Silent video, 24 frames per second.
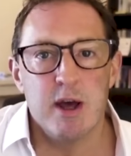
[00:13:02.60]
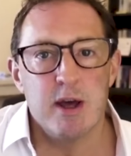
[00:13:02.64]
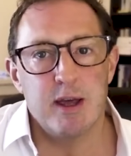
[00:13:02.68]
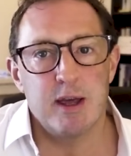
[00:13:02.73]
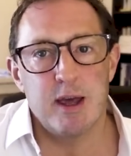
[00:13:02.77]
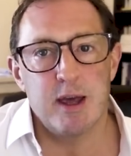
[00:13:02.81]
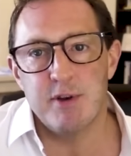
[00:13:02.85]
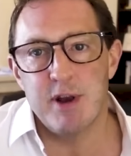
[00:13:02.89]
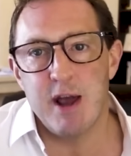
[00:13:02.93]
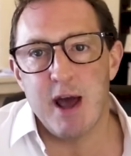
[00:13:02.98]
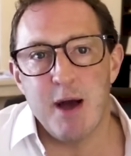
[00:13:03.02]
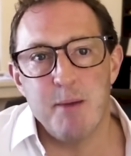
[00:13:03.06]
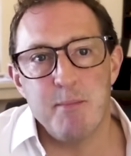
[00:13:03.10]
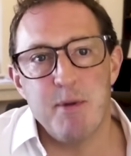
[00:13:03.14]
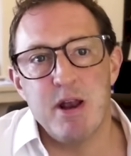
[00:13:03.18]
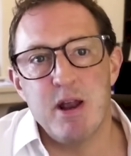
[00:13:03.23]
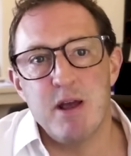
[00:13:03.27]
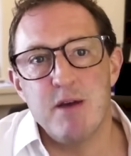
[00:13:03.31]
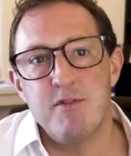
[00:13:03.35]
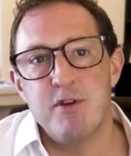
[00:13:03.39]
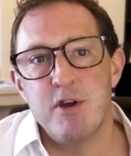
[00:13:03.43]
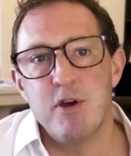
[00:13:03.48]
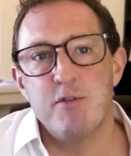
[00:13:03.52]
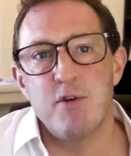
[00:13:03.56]
given how
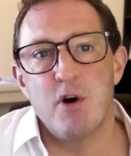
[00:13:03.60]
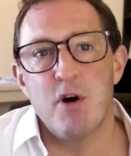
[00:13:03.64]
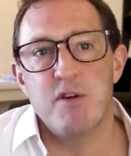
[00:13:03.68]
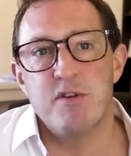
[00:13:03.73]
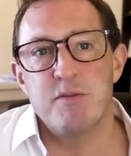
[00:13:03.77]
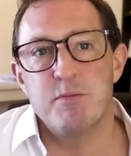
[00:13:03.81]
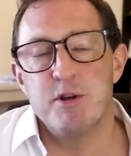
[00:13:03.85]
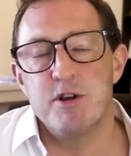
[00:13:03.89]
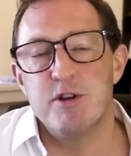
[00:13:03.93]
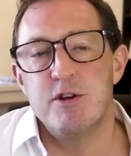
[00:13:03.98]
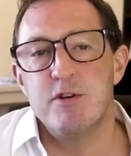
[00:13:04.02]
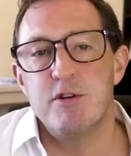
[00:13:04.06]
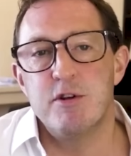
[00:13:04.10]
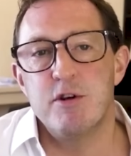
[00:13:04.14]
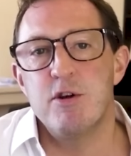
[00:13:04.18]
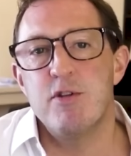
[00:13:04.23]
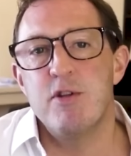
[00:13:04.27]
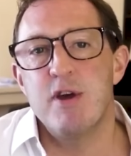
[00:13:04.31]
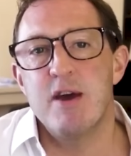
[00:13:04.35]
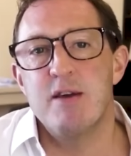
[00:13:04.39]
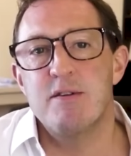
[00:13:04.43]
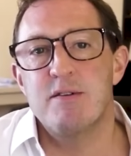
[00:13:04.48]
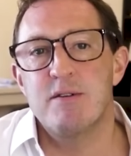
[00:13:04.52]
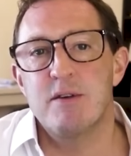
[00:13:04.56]
many of you have asked me to do
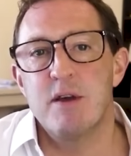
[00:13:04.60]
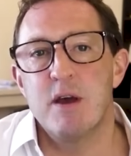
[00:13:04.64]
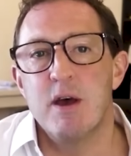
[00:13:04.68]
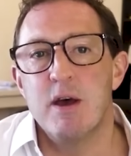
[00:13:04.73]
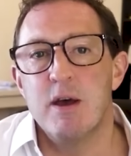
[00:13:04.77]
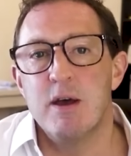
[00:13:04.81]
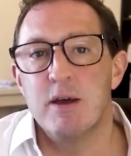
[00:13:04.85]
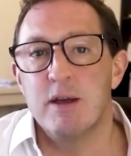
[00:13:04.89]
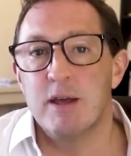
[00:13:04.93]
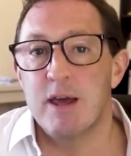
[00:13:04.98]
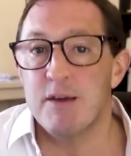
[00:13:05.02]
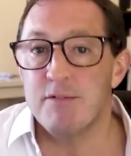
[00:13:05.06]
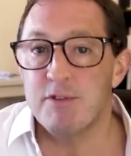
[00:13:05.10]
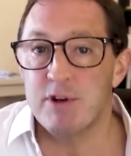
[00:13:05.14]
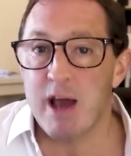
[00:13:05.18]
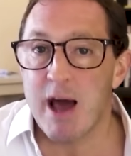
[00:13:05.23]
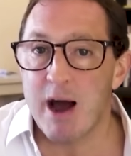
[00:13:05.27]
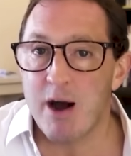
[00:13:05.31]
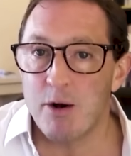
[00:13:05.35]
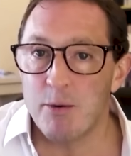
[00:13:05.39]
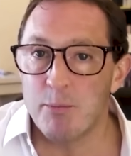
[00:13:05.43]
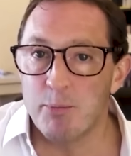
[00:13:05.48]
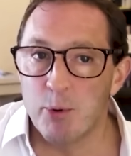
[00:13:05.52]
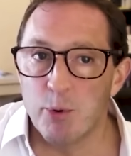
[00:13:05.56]
this, given
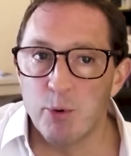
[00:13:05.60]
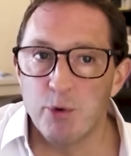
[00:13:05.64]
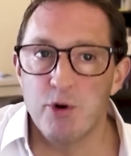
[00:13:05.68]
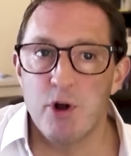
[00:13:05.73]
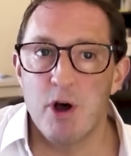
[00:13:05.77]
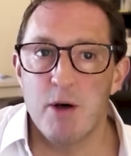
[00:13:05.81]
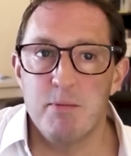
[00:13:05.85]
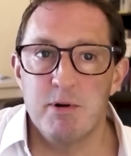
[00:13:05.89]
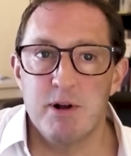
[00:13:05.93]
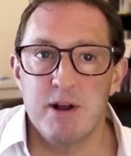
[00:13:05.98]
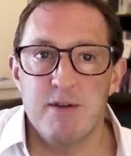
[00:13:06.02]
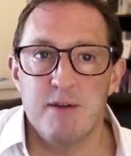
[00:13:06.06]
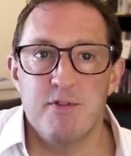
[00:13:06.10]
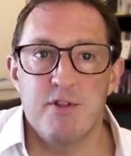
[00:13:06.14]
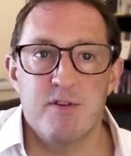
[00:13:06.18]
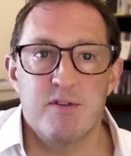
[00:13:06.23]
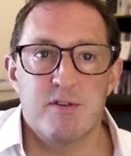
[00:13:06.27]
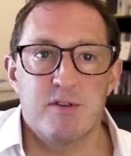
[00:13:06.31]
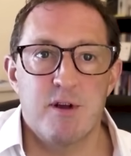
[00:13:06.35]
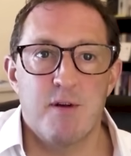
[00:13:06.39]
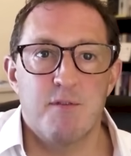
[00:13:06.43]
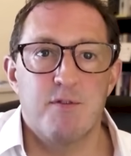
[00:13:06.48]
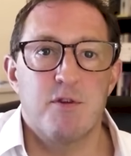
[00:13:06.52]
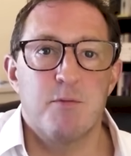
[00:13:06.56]
how important I believe this
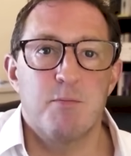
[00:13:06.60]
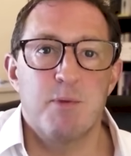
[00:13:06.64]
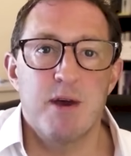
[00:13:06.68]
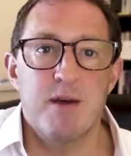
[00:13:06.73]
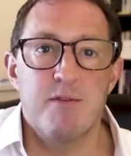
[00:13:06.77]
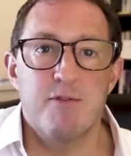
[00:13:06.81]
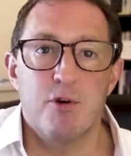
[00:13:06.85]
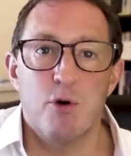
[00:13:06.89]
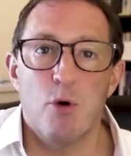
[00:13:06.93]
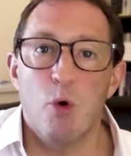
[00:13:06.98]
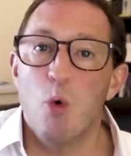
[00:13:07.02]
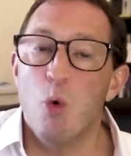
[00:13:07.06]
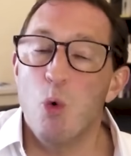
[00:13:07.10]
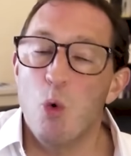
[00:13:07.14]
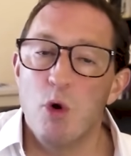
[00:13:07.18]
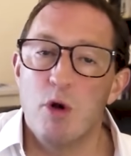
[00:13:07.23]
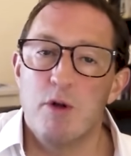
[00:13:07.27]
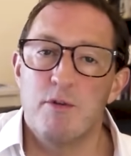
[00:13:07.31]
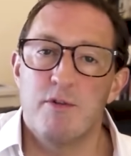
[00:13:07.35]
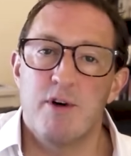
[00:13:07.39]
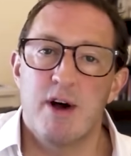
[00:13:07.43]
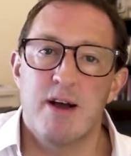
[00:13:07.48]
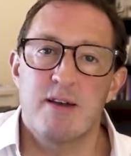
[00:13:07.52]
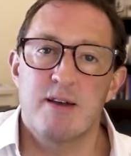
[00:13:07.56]
stuff to be for all
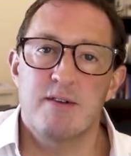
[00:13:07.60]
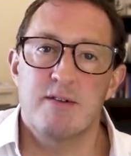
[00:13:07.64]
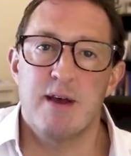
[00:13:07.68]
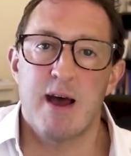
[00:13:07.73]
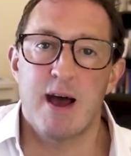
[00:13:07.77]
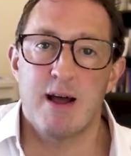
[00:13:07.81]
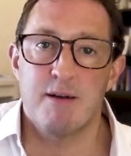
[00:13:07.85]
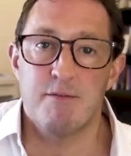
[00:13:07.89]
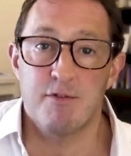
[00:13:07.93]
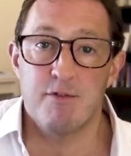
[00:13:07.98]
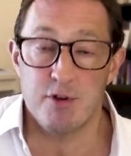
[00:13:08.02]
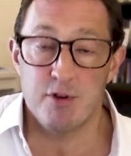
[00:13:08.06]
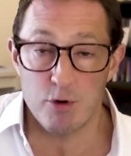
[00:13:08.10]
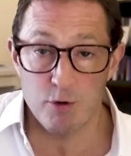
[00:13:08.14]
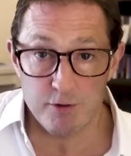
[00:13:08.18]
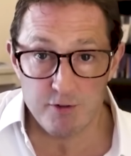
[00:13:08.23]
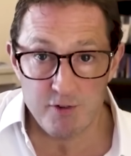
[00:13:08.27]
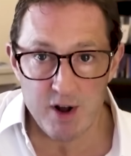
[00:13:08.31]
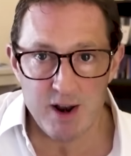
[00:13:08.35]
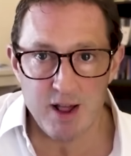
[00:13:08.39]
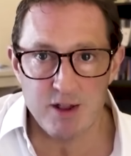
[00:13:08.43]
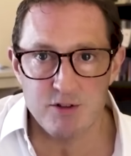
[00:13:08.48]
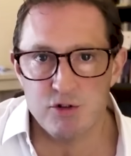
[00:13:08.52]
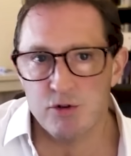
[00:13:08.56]
of us and for your
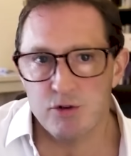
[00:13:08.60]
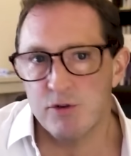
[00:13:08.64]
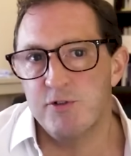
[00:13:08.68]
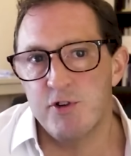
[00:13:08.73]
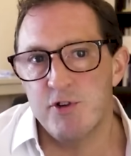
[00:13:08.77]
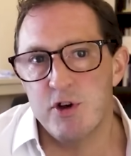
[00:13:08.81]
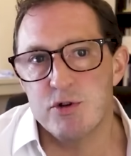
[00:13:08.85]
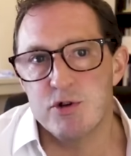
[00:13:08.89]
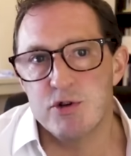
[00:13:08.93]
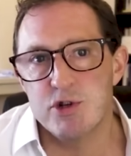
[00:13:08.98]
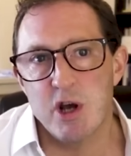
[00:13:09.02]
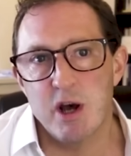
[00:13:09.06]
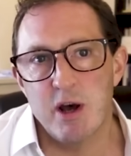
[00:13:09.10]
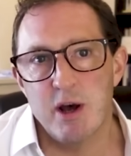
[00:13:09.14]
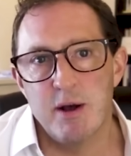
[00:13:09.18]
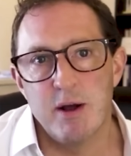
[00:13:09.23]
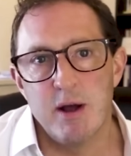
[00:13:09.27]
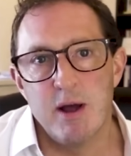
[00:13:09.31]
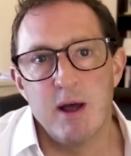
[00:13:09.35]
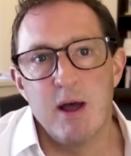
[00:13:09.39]
financial future,